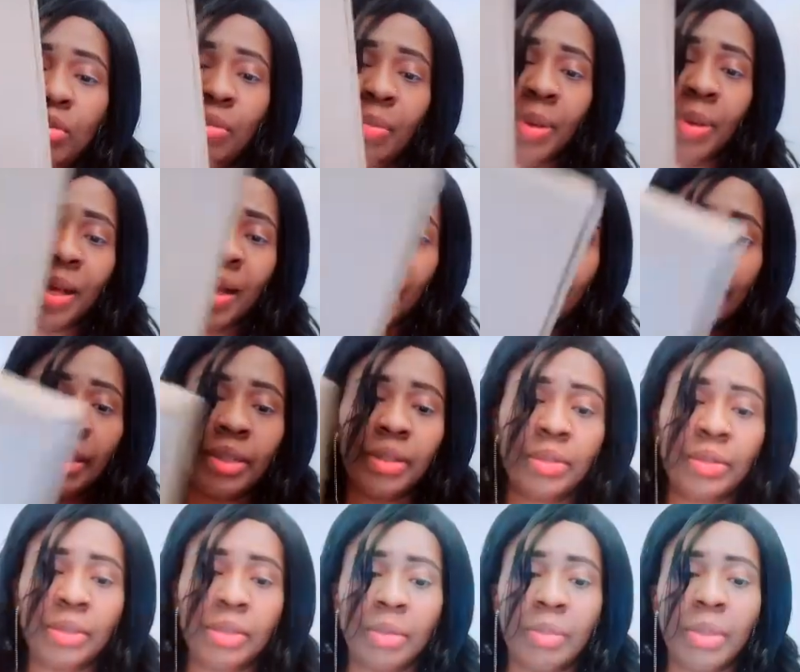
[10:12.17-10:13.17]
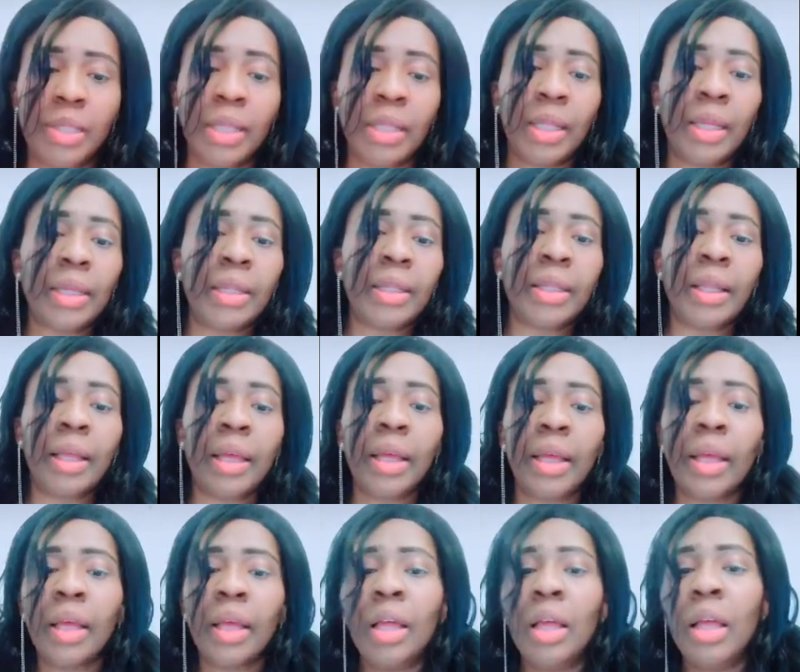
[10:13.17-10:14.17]
pack or something like
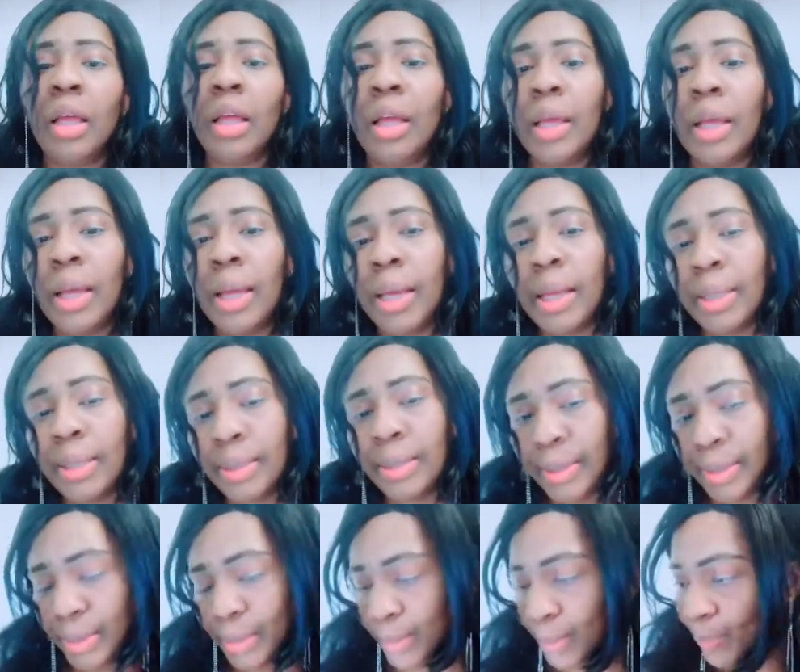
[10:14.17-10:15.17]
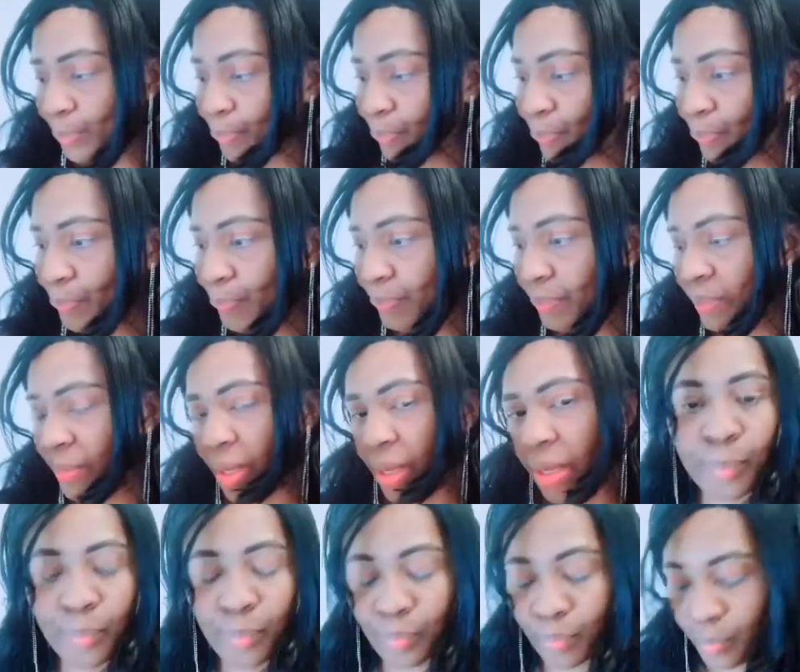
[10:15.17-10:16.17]
that. And yeah,
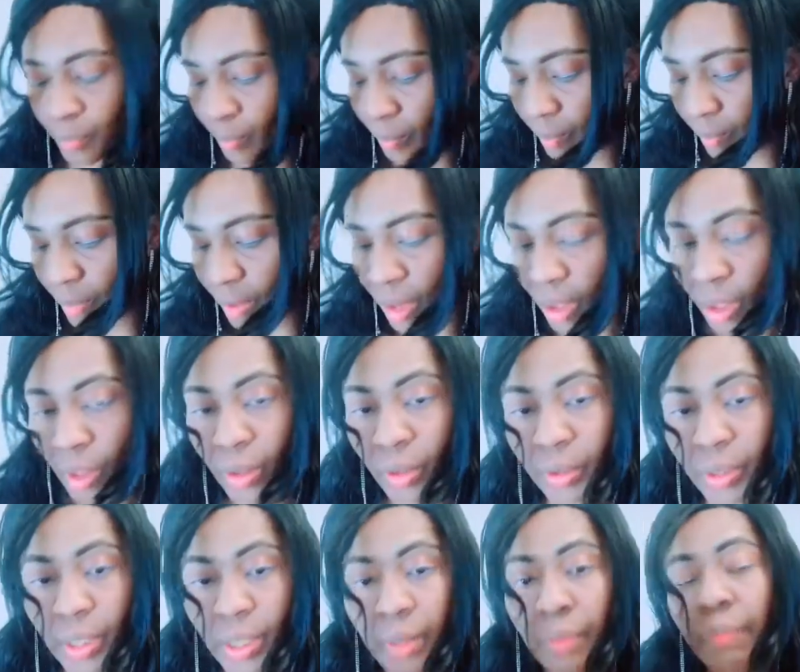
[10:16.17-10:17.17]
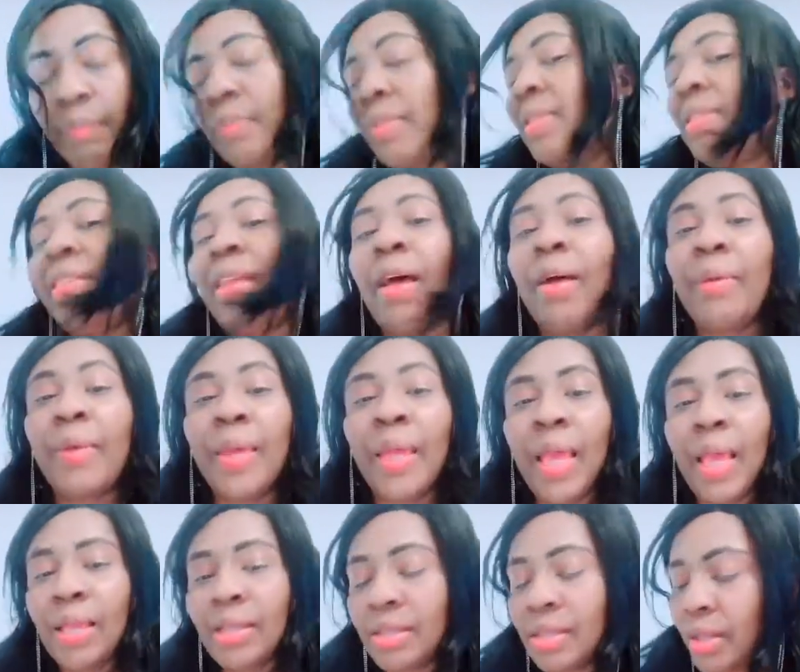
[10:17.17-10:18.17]
okay, now
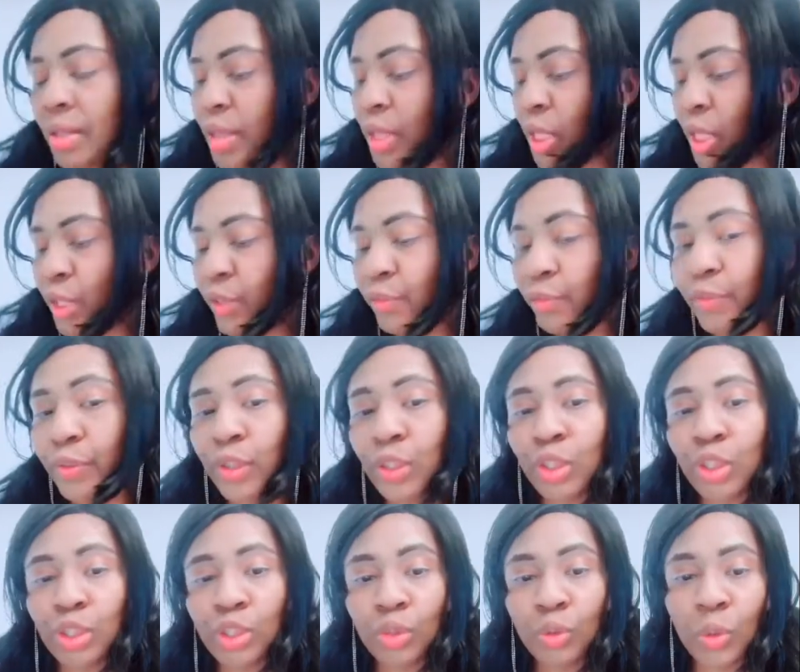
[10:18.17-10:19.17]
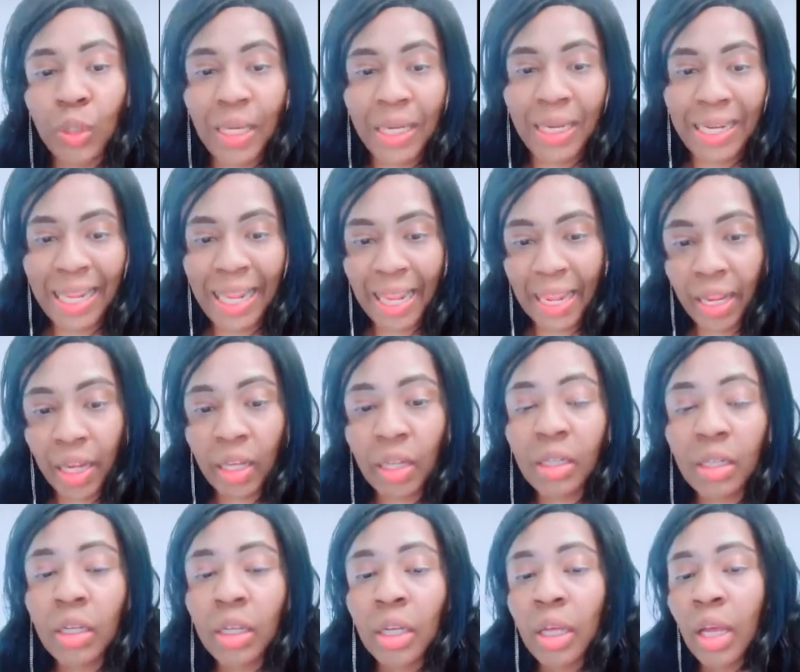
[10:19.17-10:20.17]
here's the thing for you to
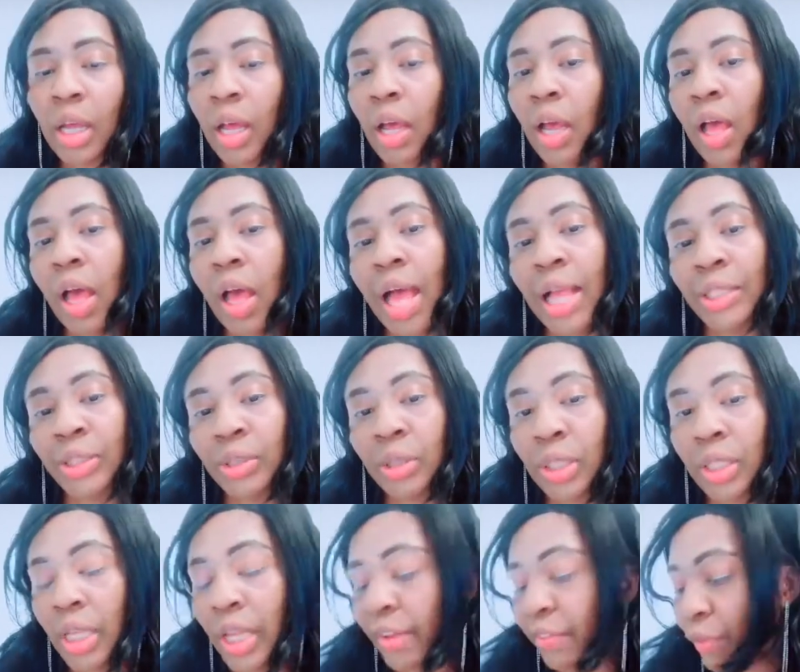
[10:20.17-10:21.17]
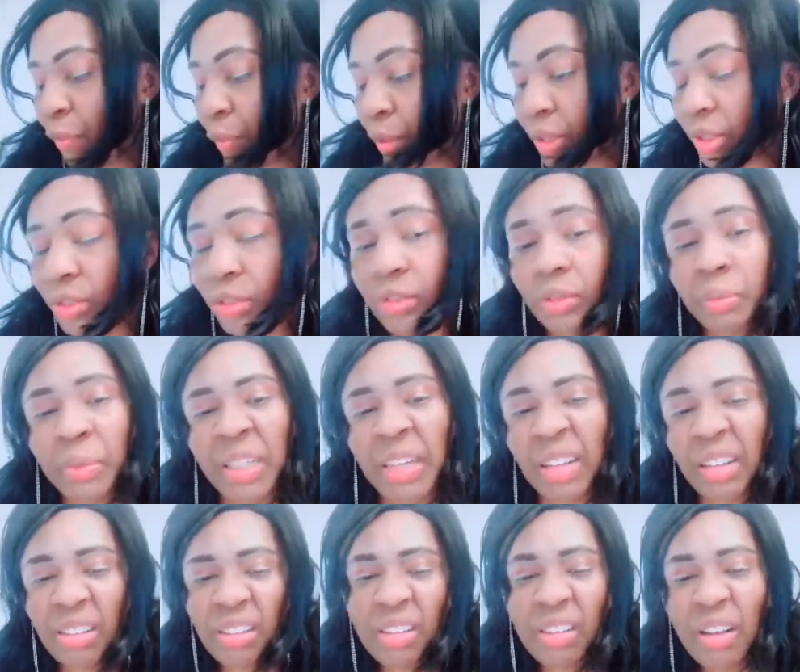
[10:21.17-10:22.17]
learn. Actually, everyone is gonna be
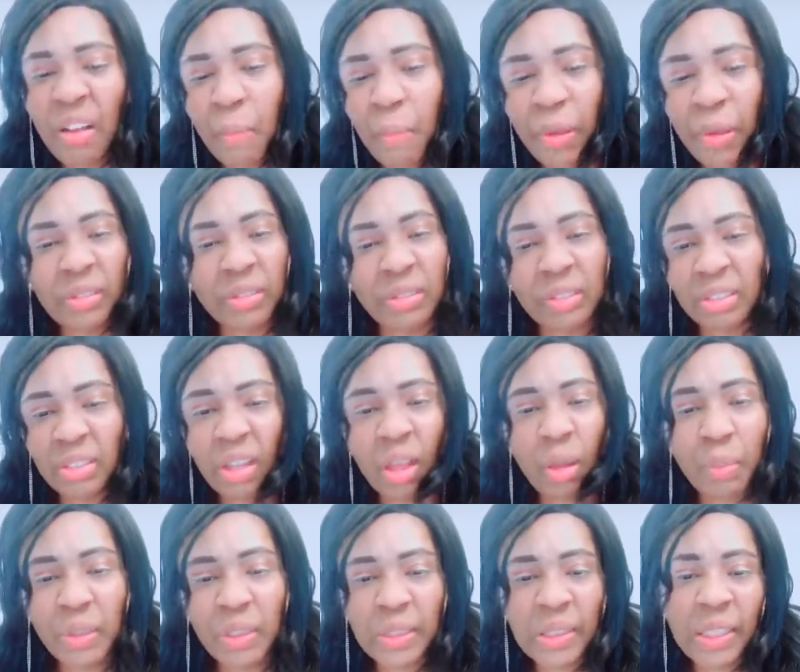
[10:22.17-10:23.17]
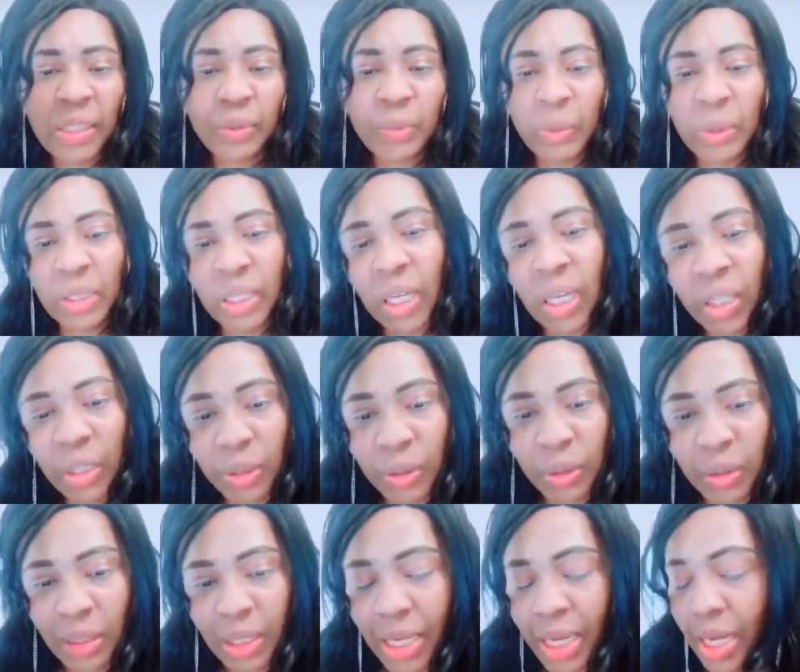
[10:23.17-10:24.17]
like, oh, come on, common sense will tell you
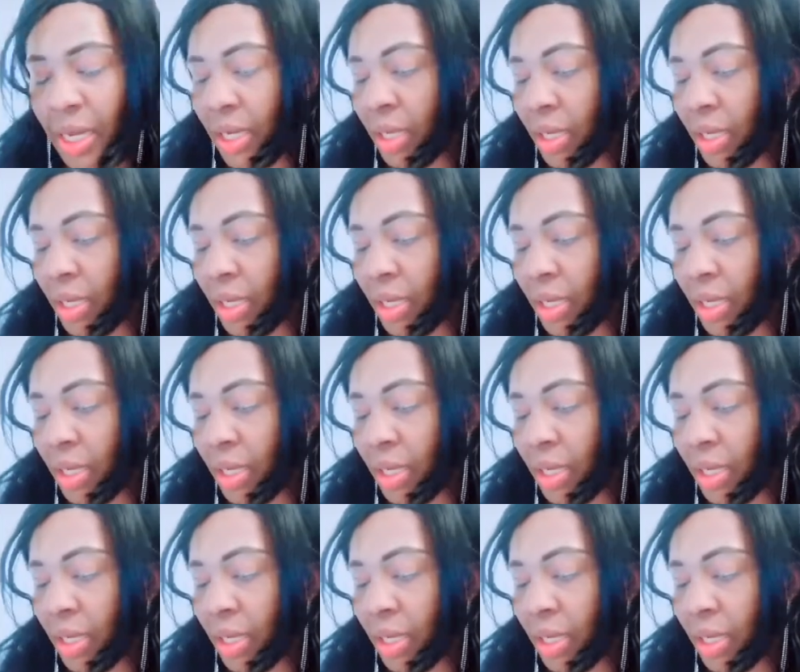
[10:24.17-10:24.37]
that